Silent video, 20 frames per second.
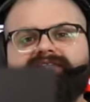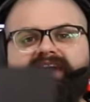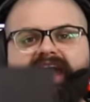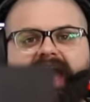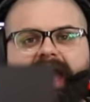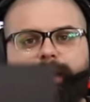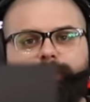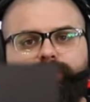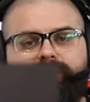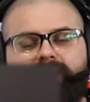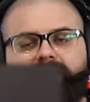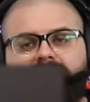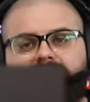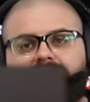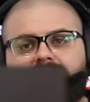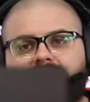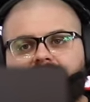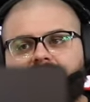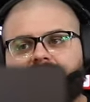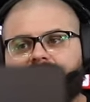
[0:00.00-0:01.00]

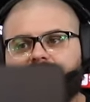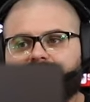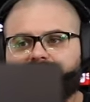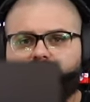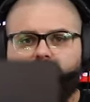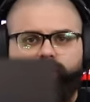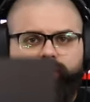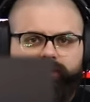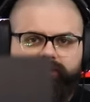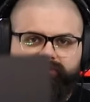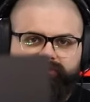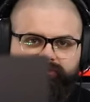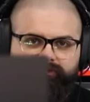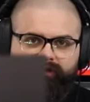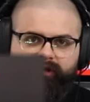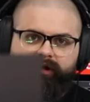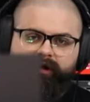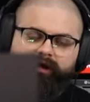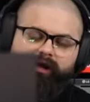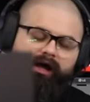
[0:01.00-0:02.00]
happening, and of course,
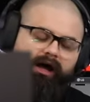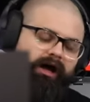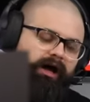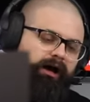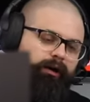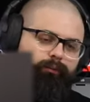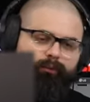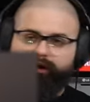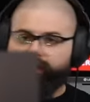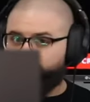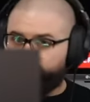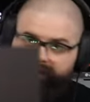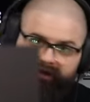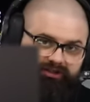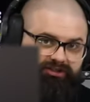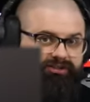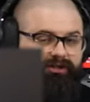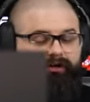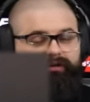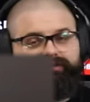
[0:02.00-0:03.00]
uh, we're going to make
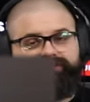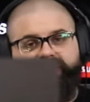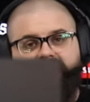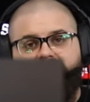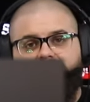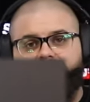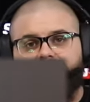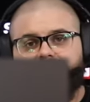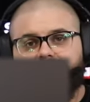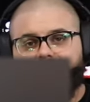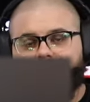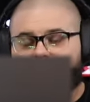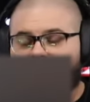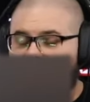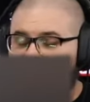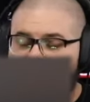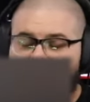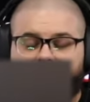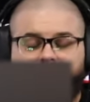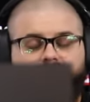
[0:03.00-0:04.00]
shows on it. We're
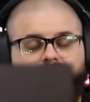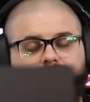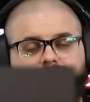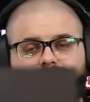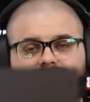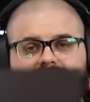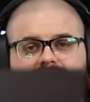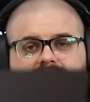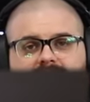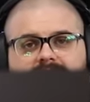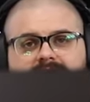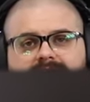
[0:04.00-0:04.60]
definitely going to put that